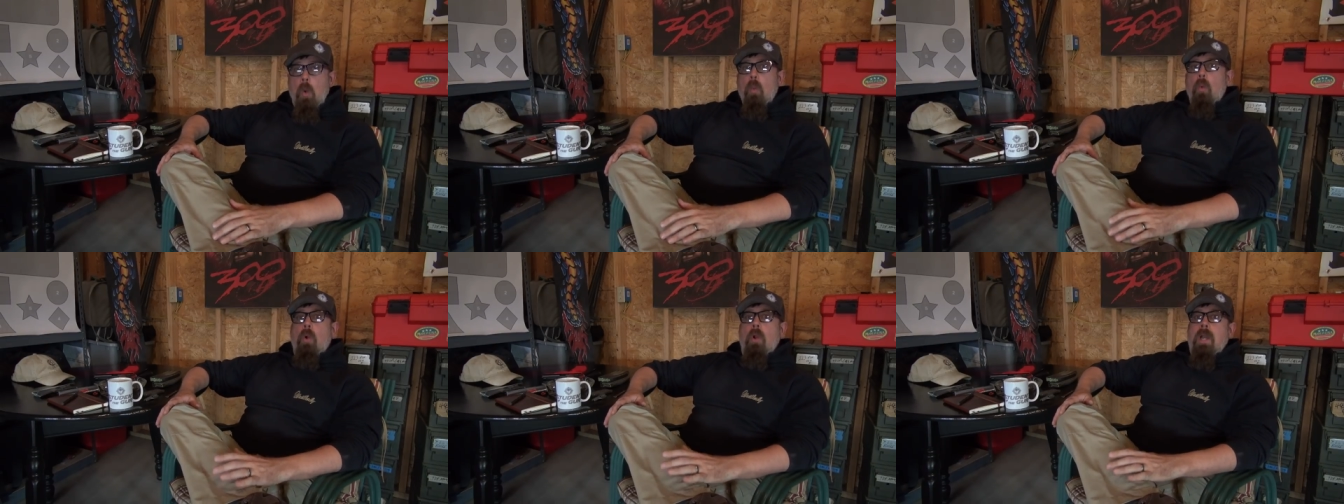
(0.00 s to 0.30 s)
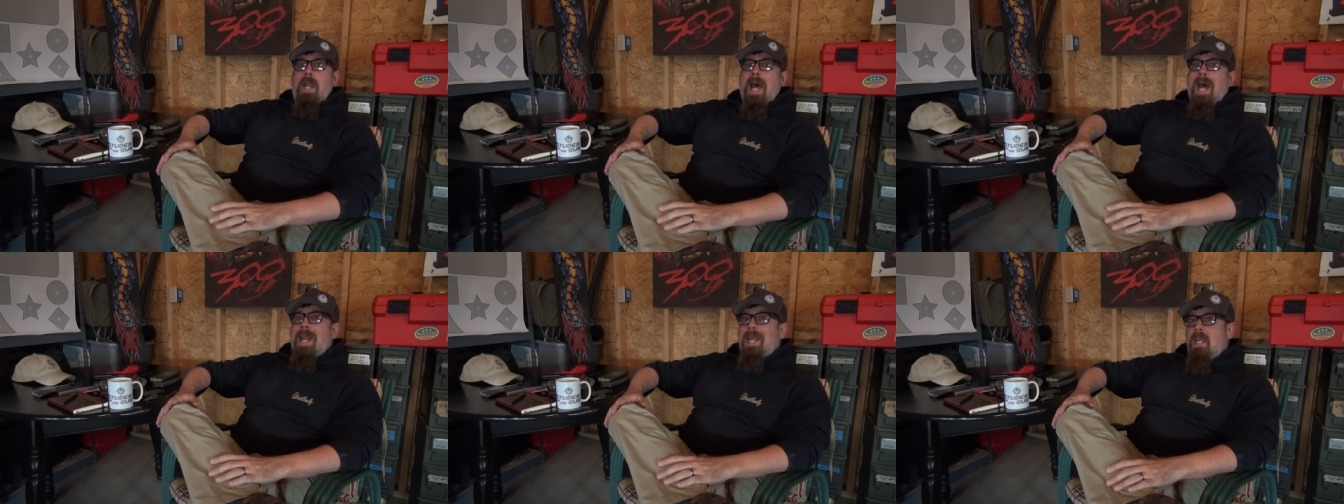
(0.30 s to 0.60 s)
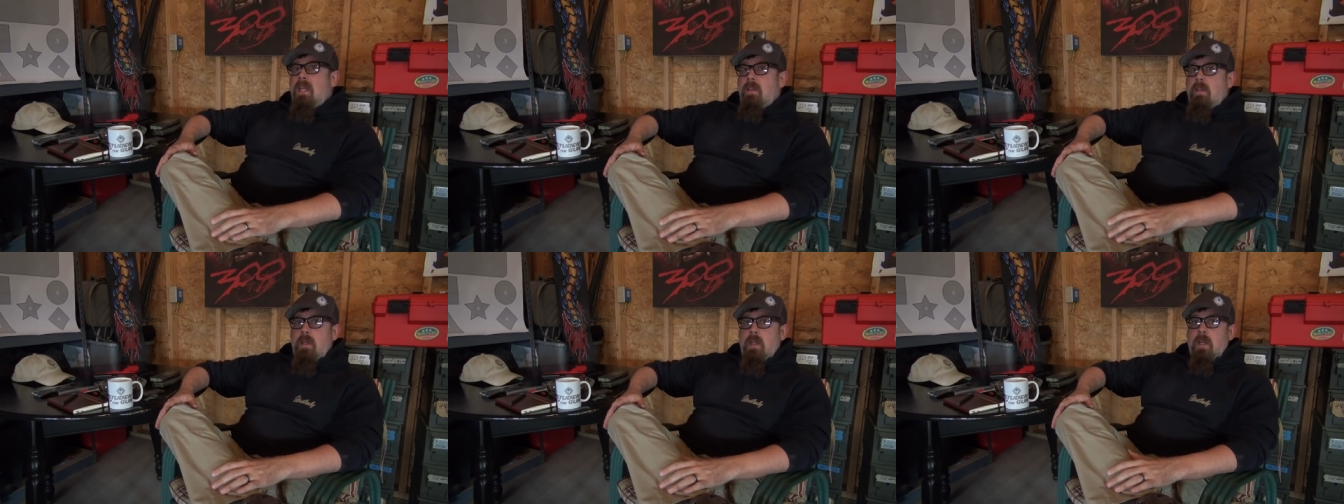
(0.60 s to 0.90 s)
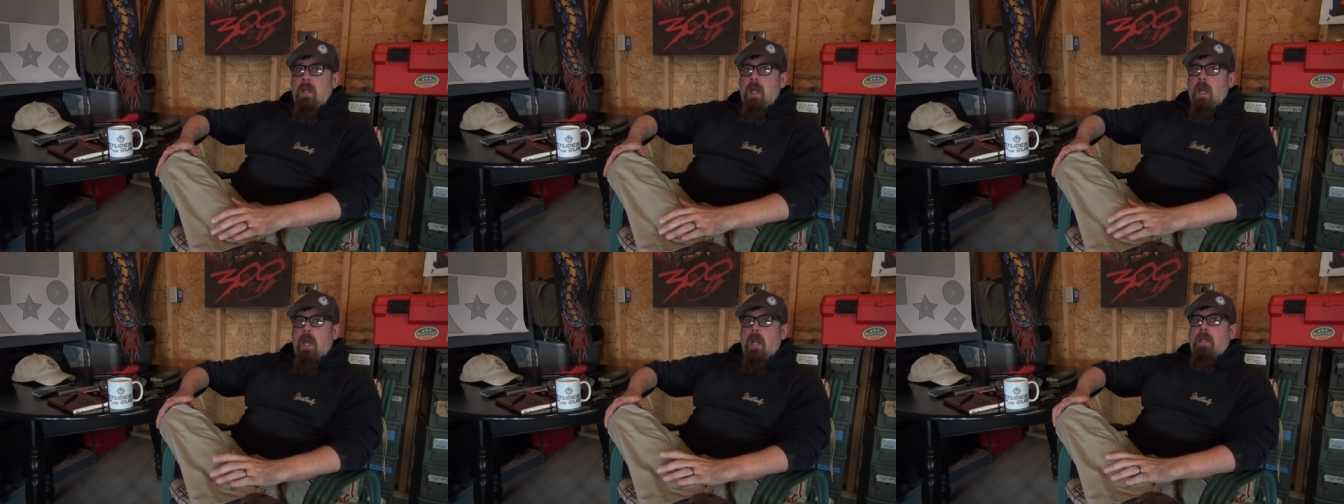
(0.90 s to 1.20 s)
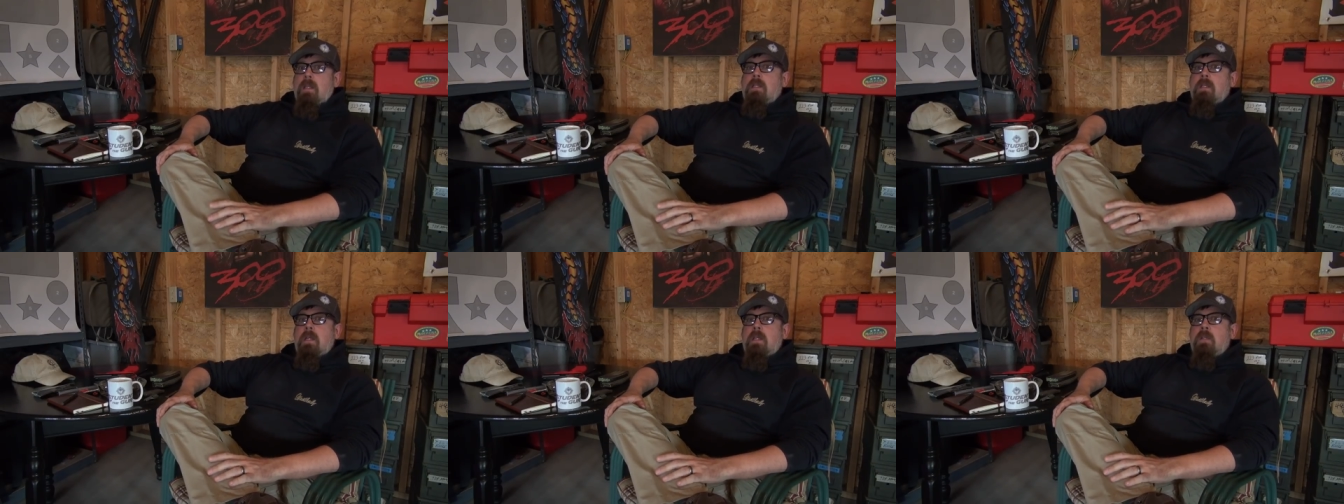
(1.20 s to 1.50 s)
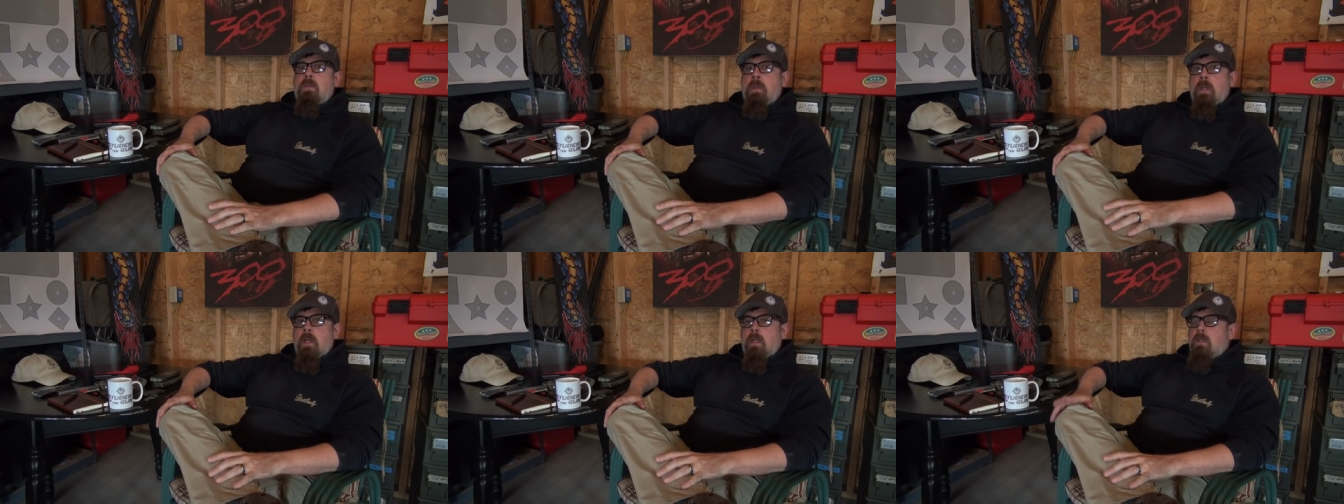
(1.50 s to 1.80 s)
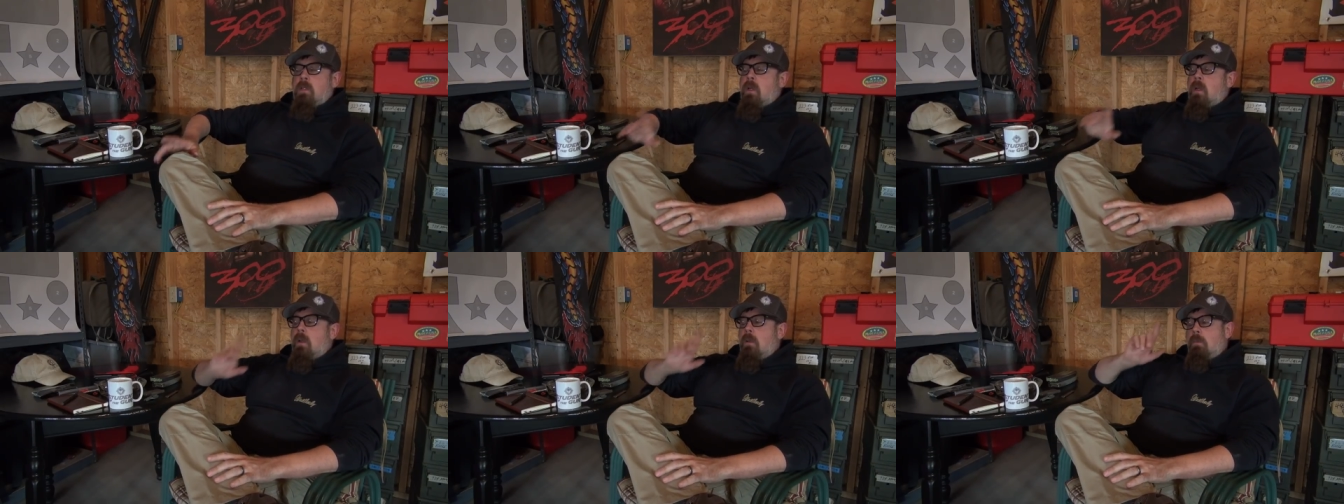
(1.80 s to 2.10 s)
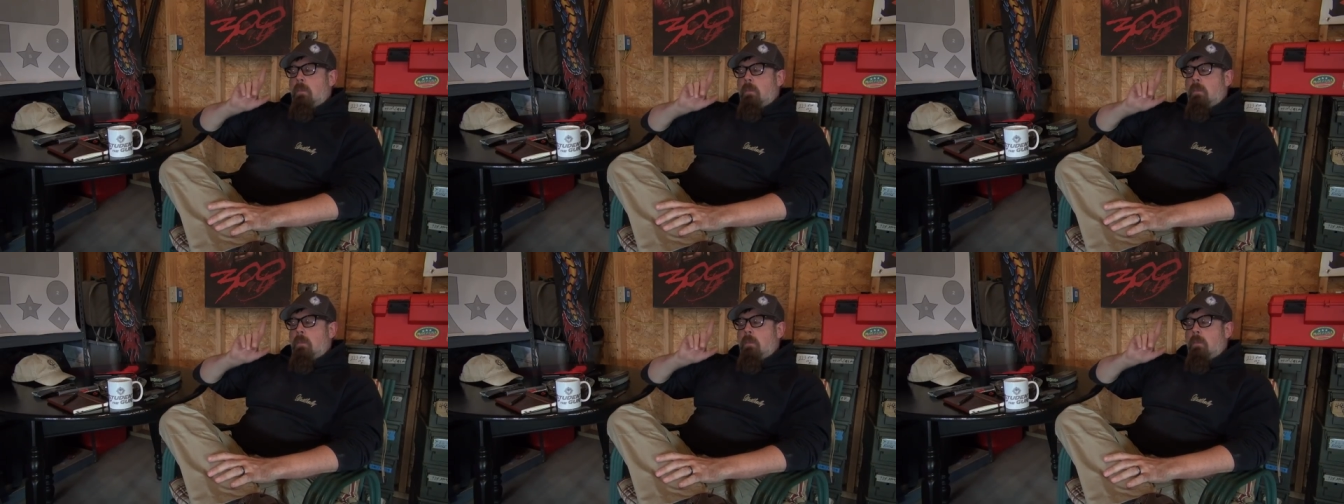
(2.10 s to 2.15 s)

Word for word: were not in the United States military.